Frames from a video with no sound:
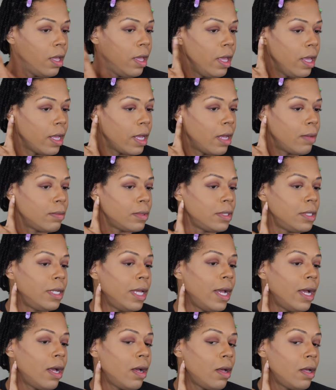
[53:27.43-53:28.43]
it comes
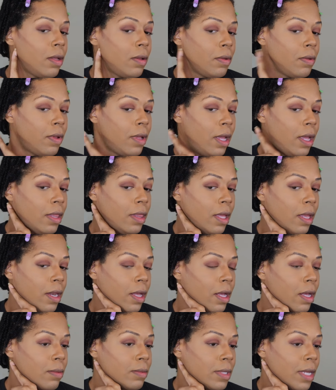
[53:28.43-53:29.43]
down and then
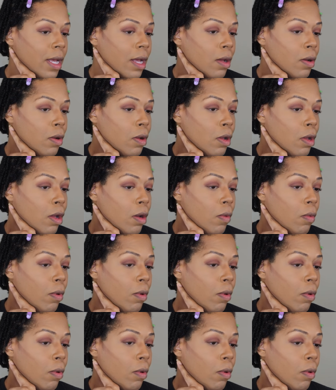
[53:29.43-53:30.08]
it comes out.